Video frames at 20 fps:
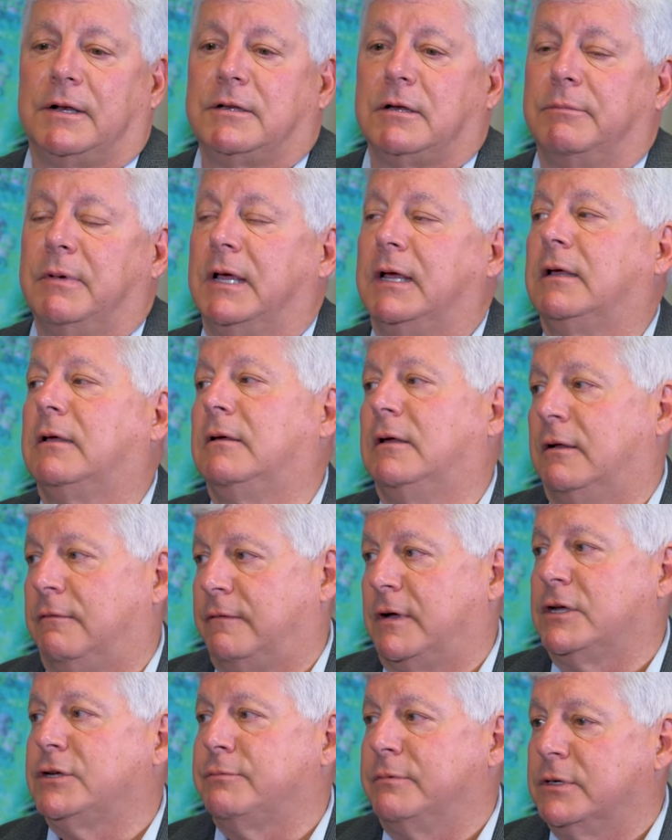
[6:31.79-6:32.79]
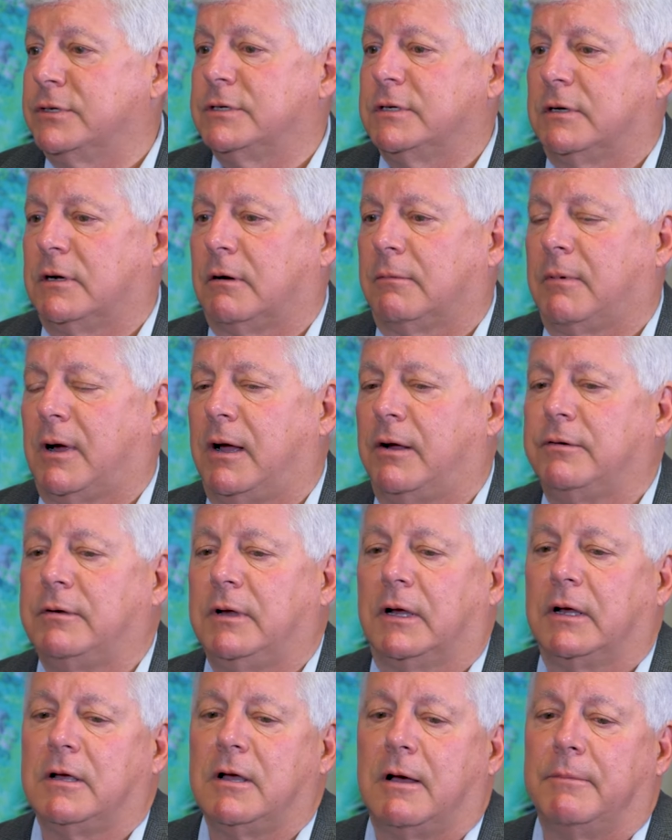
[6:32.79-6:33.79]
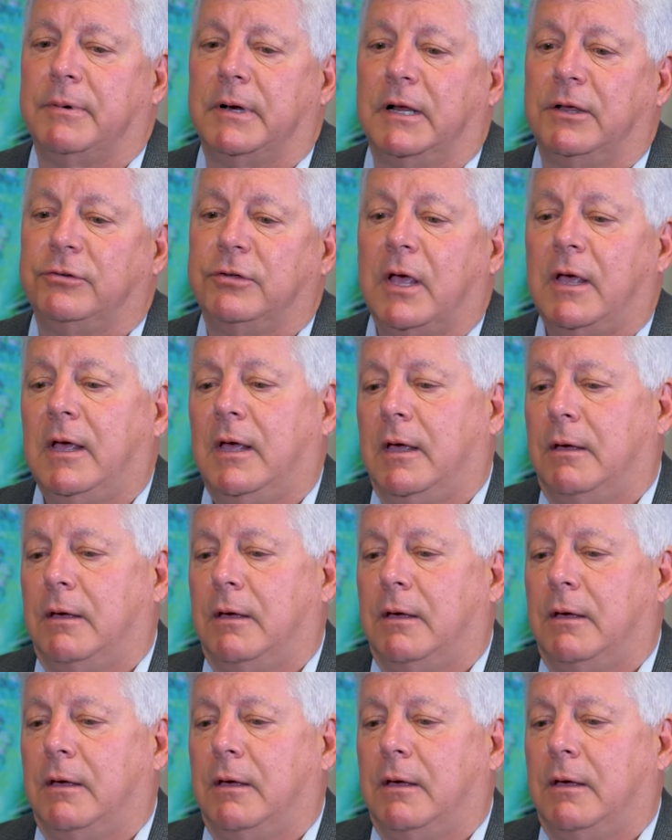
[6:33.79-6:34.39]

to make investments in our biotech companies.